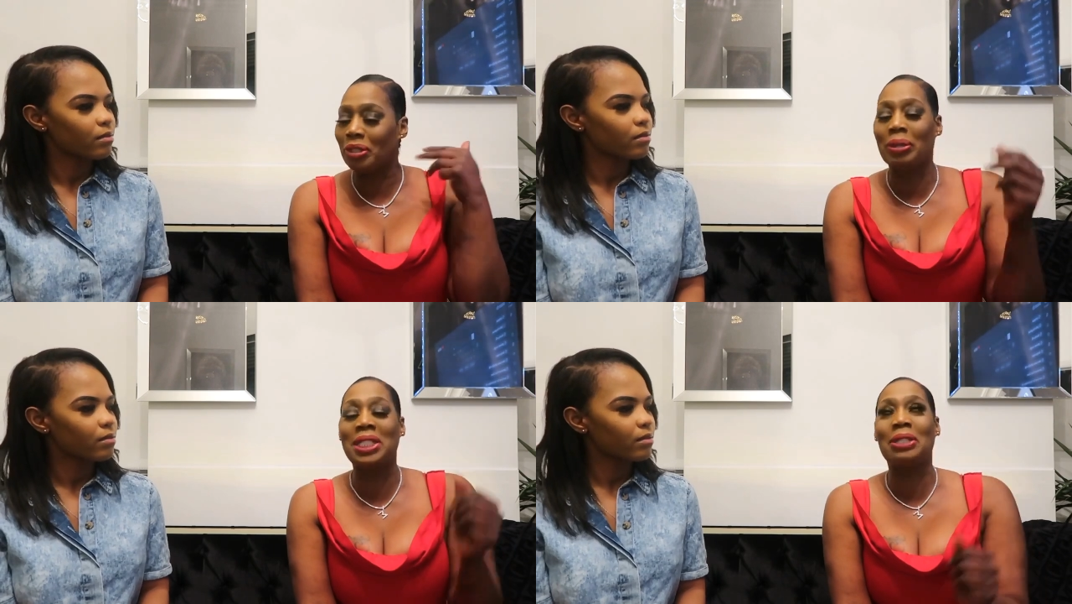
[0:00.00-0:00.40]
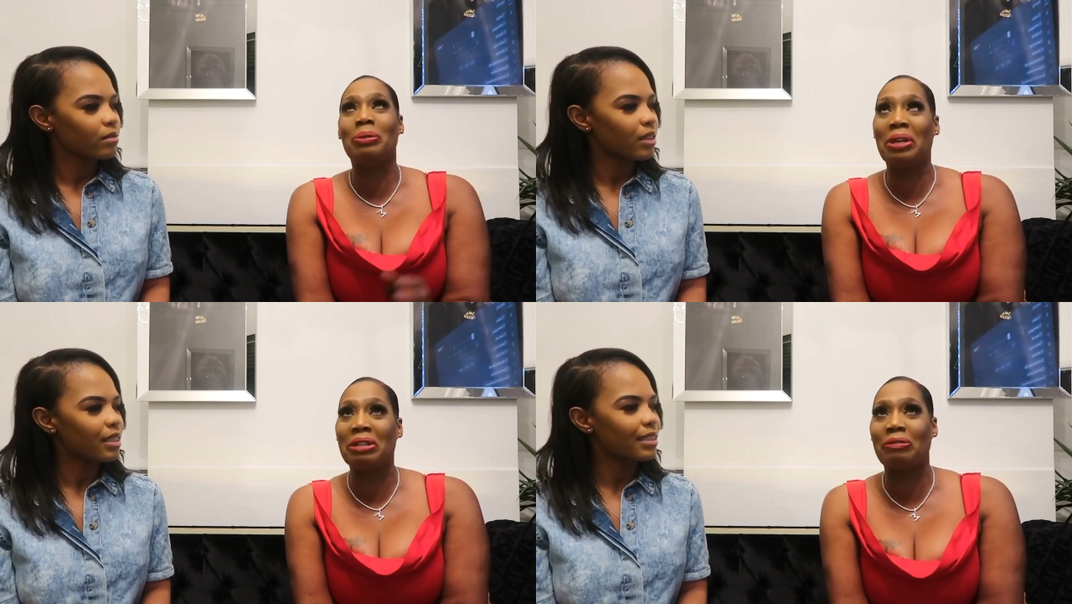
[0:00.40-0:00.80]
Speaker 1: what's the
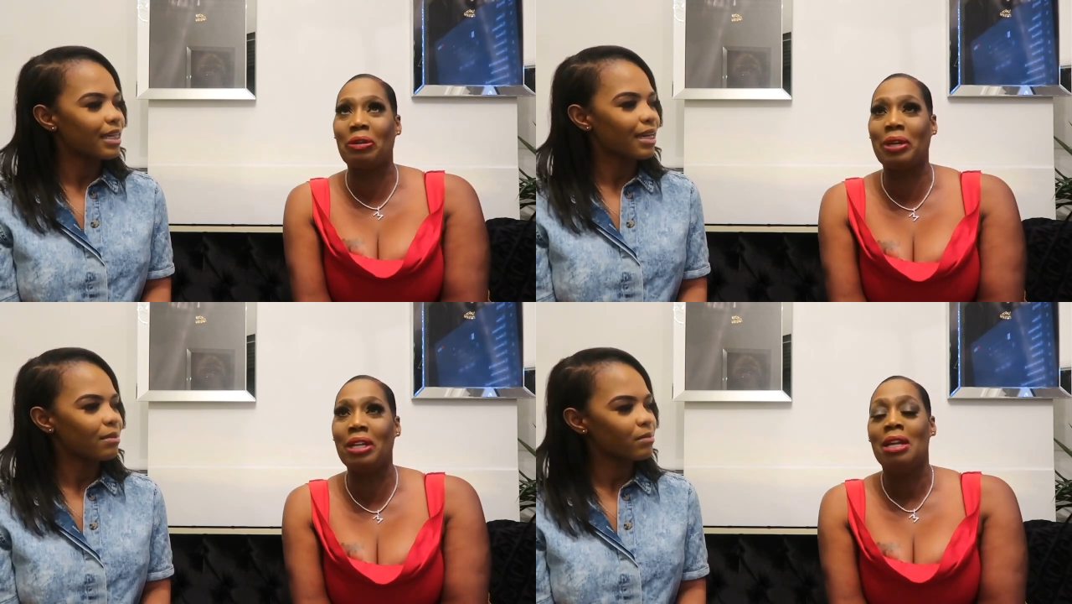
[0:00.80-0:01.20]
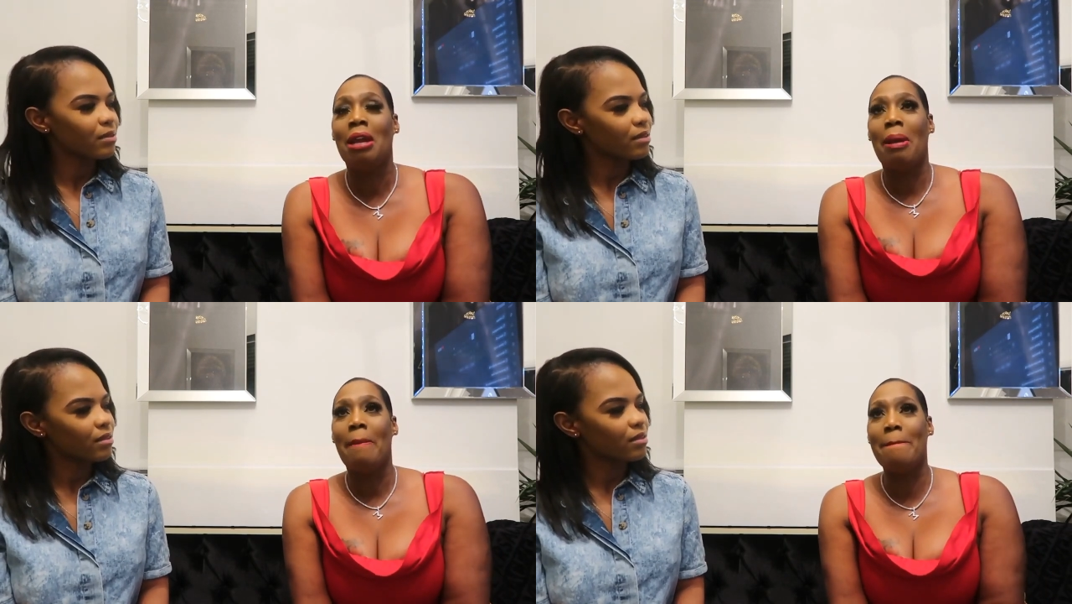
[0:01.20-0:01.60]
word for it
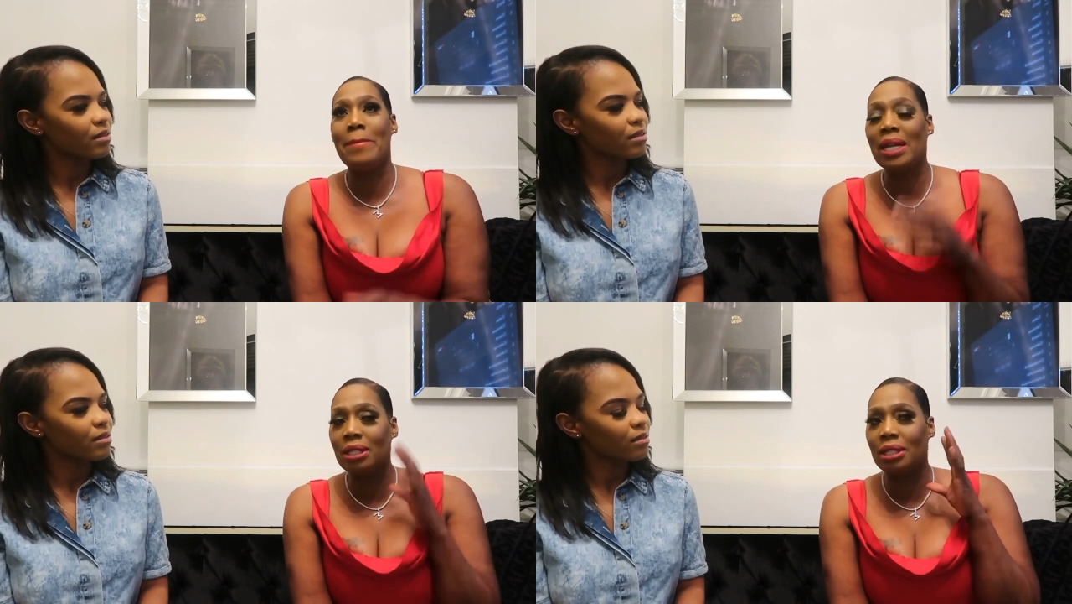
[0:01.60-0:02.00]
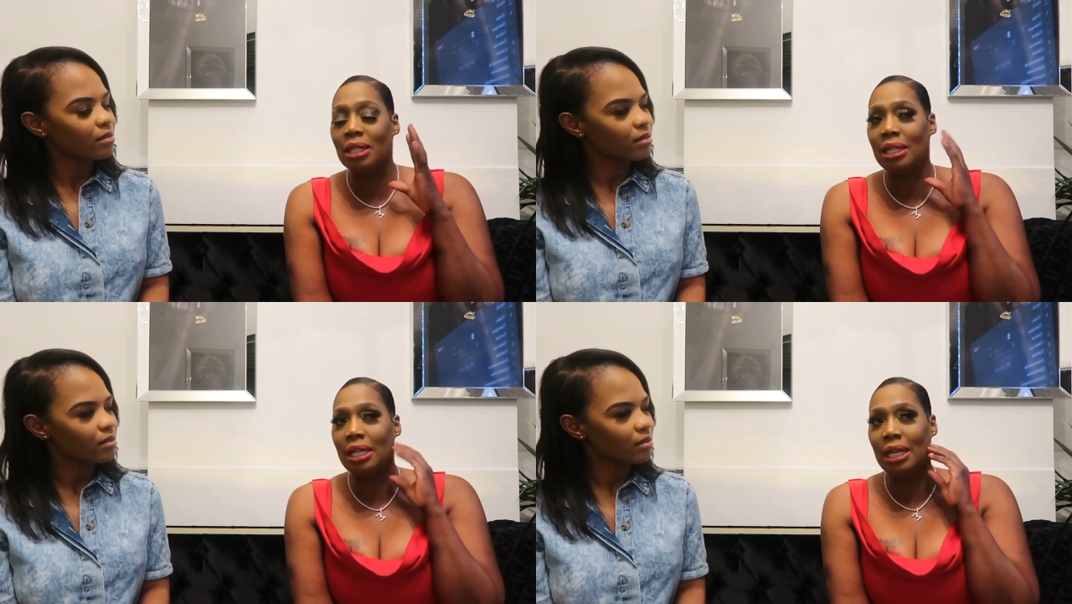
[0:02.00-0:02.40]

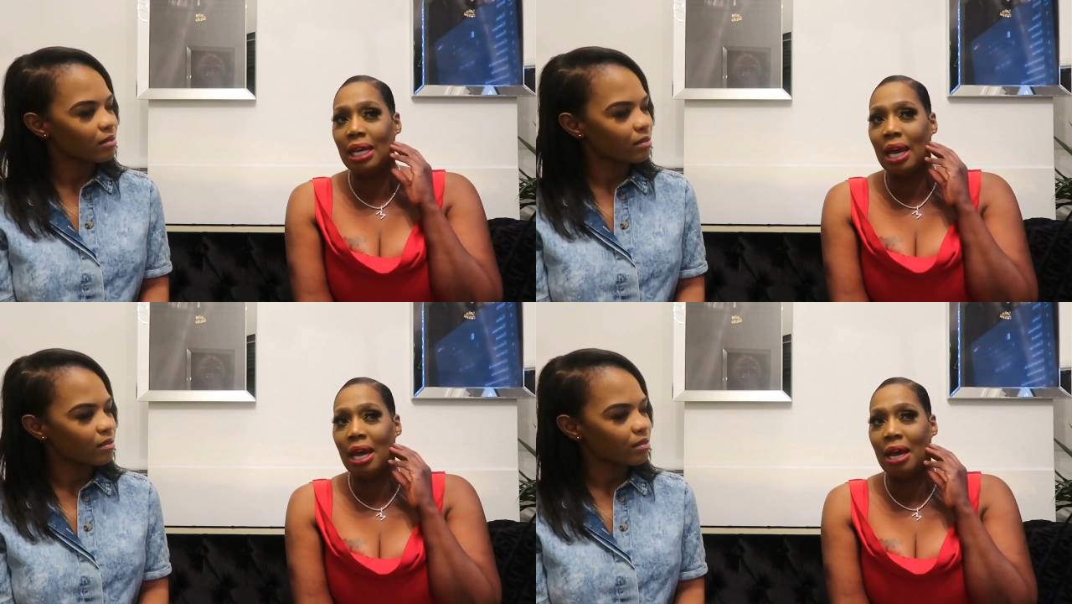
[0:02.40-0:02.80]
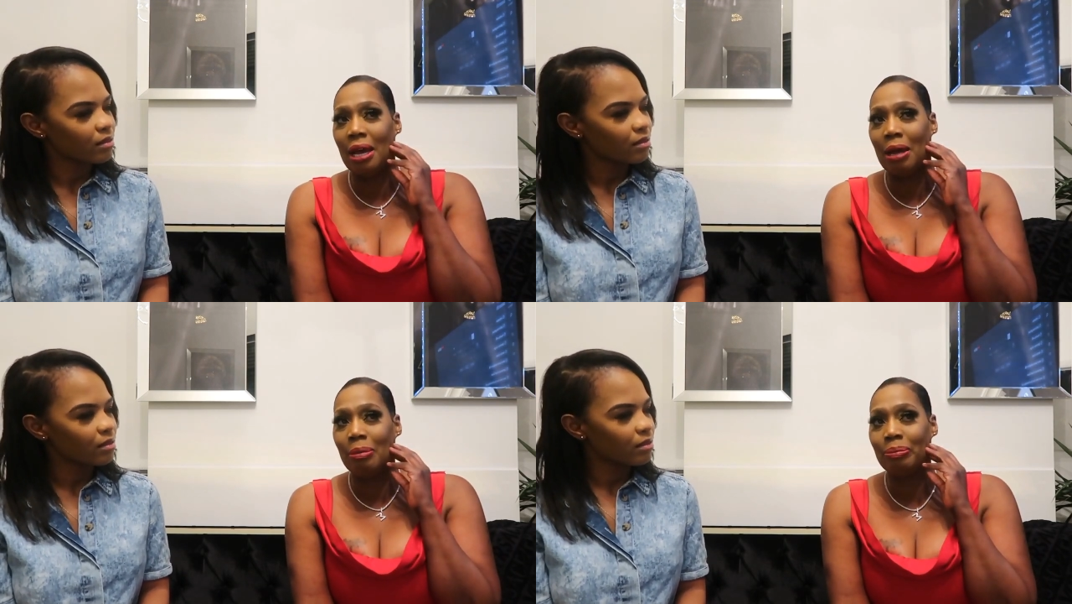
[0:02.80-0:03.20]
mentally
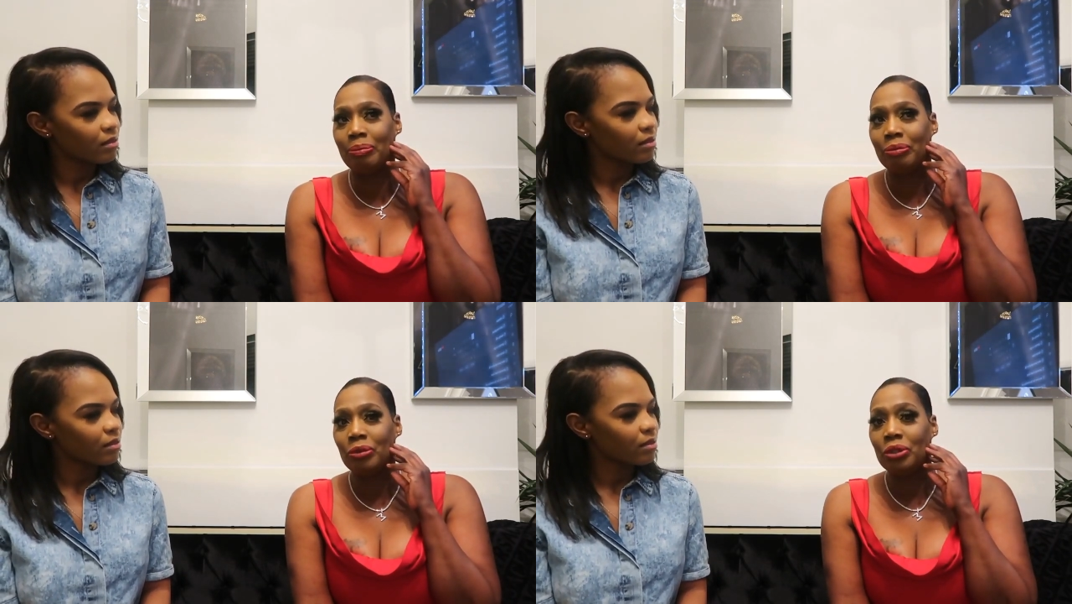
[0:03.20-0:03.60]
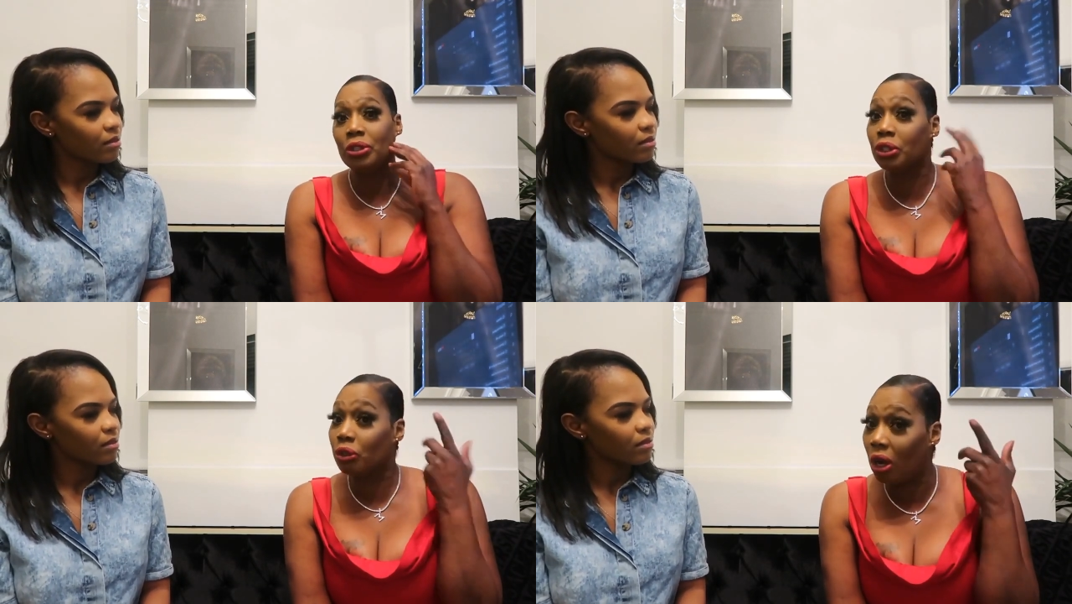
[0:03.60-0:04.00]
um
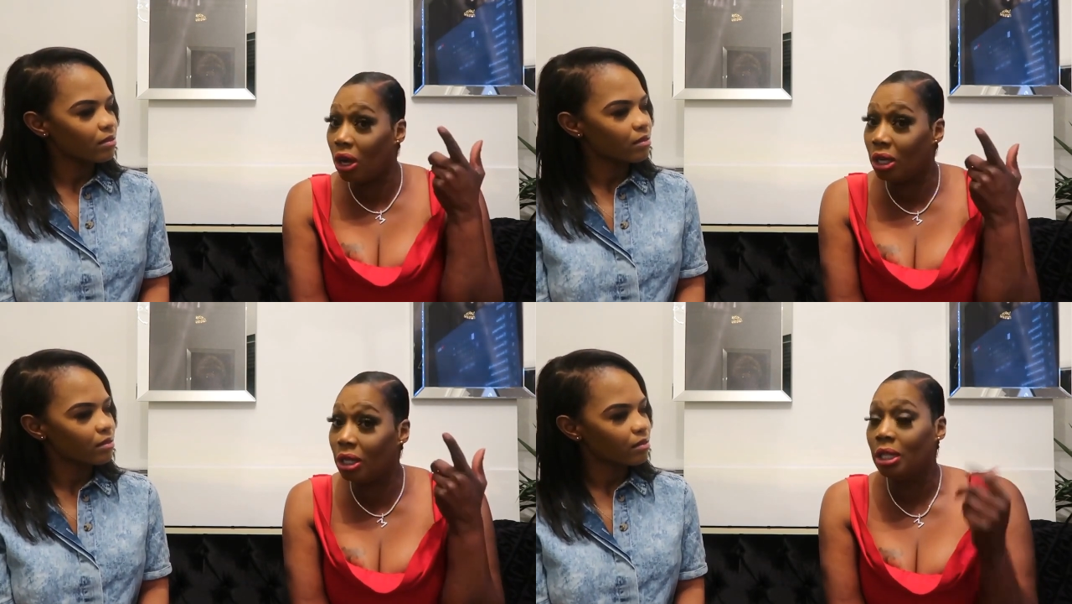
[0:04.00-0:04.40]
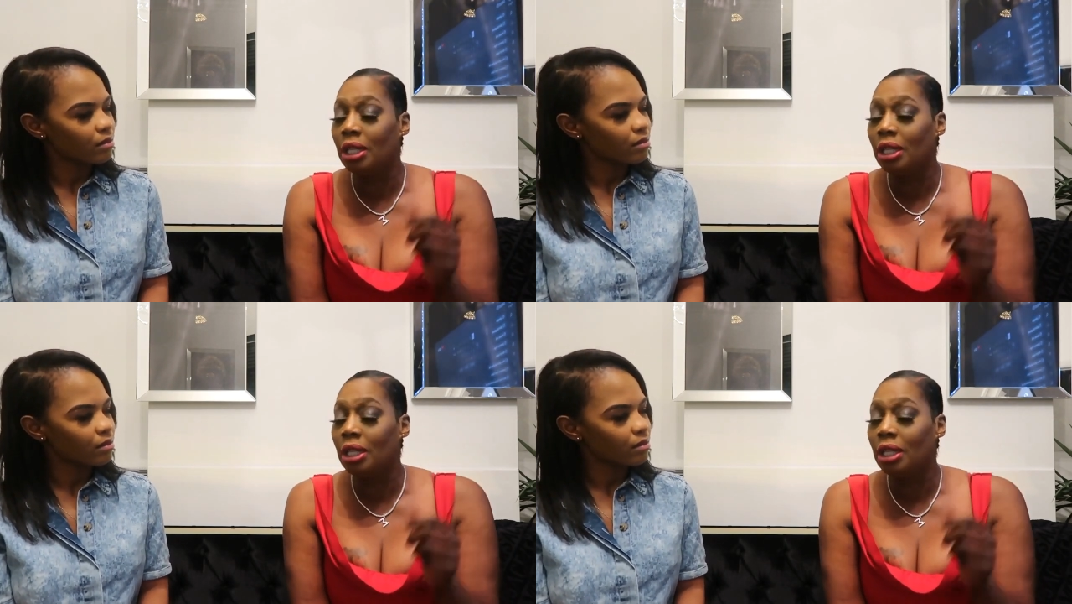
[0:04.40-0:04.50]
strong